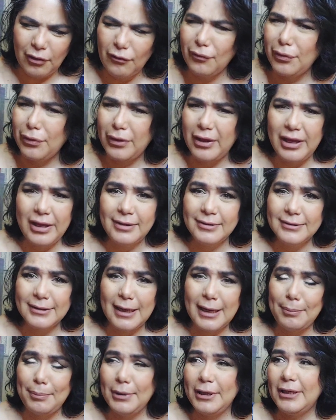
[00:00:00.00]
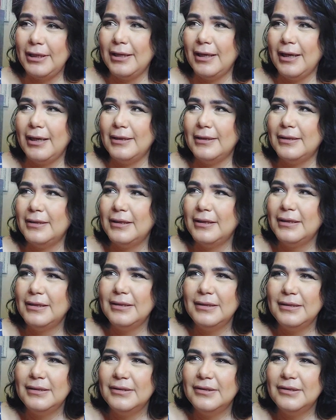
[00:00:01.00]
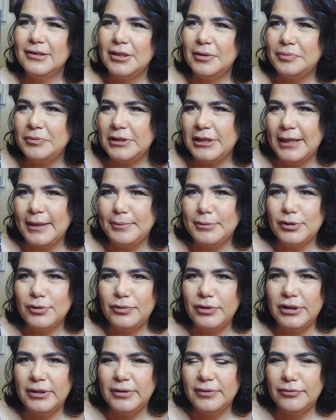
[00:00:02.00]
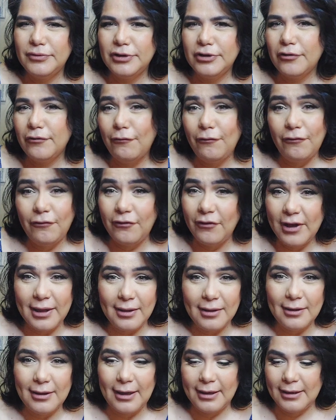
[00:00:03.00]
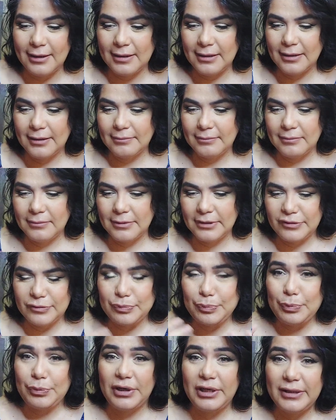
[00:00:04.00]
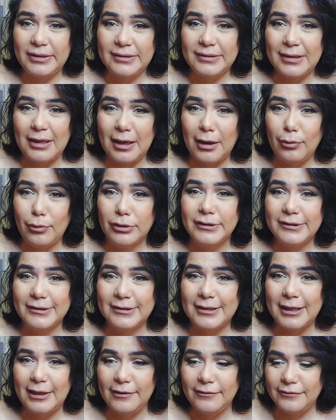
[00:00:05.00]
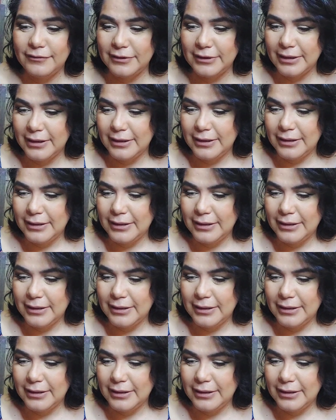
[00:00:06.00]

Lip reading: things happening, and sometimes we don't feel like express ourselves